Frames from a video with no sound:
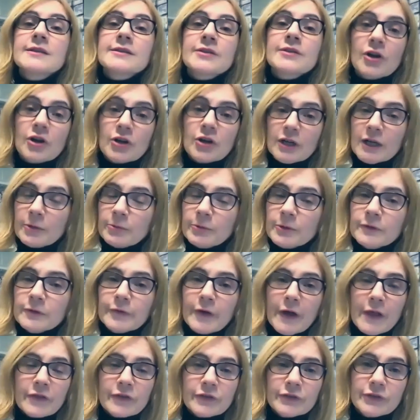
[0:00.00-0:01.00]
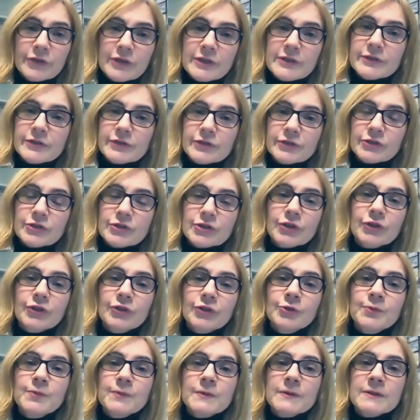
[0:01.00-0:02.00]
There are a couple of other research
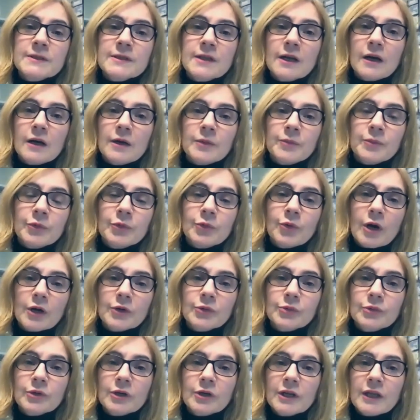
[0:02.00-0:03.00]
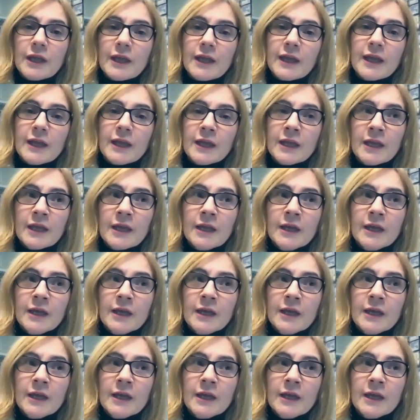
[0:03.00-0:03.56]
groups who are working